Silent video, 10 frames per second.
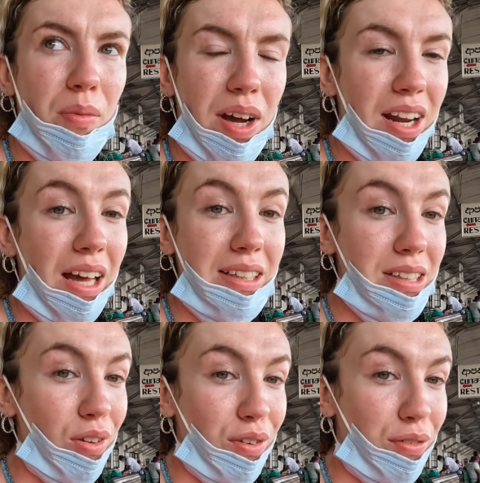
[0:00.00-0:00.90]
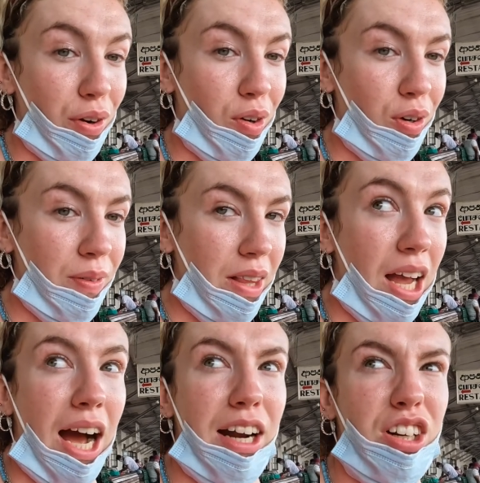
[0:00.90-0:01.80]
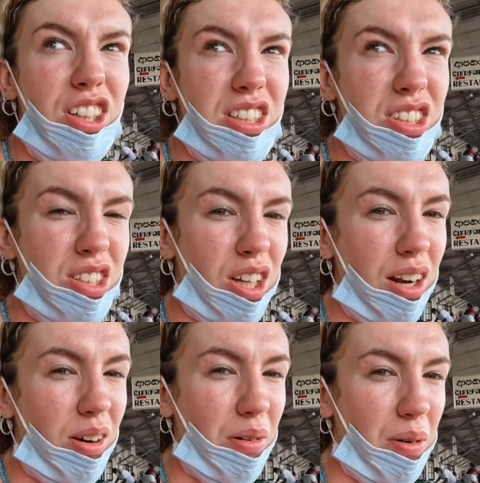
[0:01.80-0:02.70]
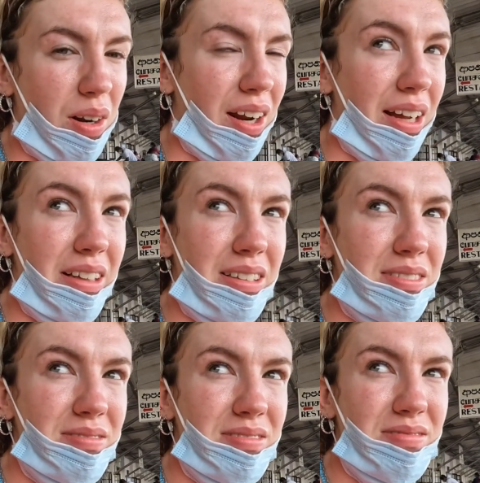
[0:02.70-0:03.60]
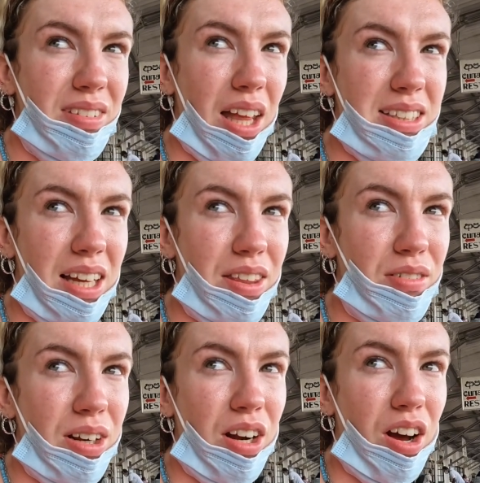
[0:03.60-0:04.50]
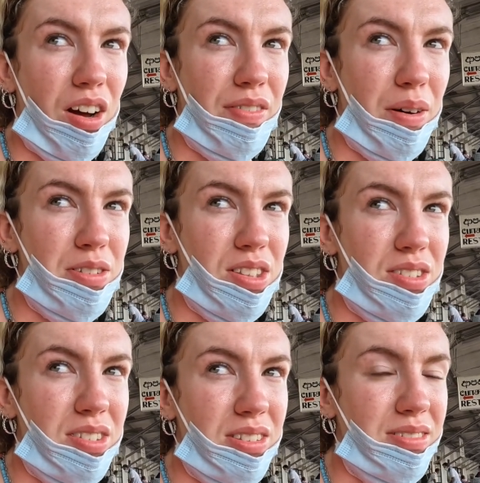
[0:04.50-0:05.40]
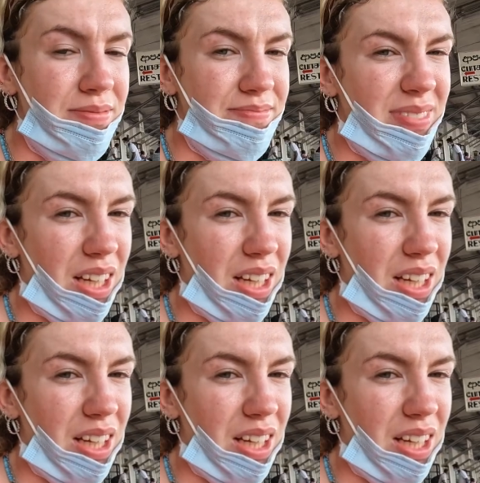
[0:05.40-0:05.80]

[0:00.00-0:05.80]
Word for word: We had to like sit on the floor, and because it's such a long one, like it's like three and a half hours or something.